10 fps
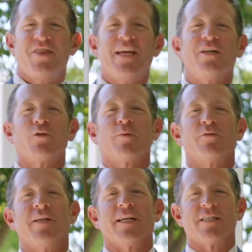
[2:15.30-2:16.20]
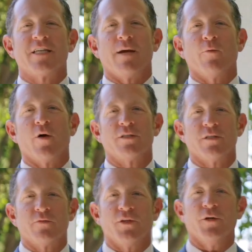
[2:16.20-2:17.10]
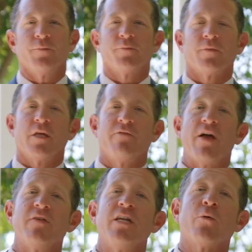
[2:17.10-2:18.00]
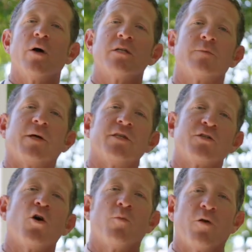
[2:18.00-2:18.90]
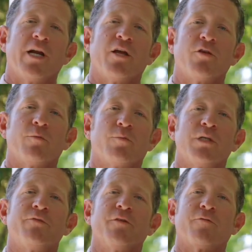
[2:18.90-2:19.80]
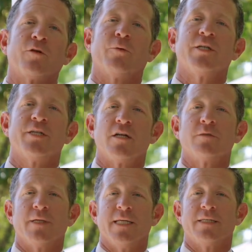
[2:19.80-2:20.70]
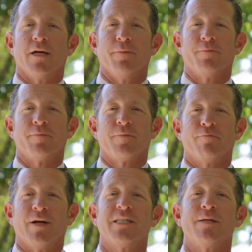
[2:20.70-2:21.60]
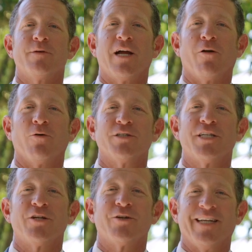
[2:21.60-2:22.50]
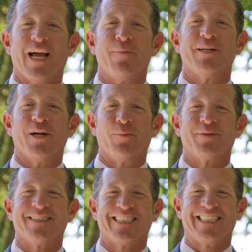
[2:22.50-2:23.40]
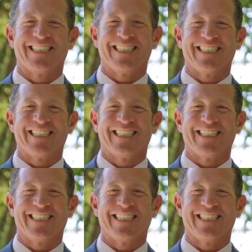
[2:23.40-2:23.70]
Thank you so much for taking the time to watch this video. If you have any questions about this home or any other, please feel free to reach out to me anytime. My team and I are always here and happy to help.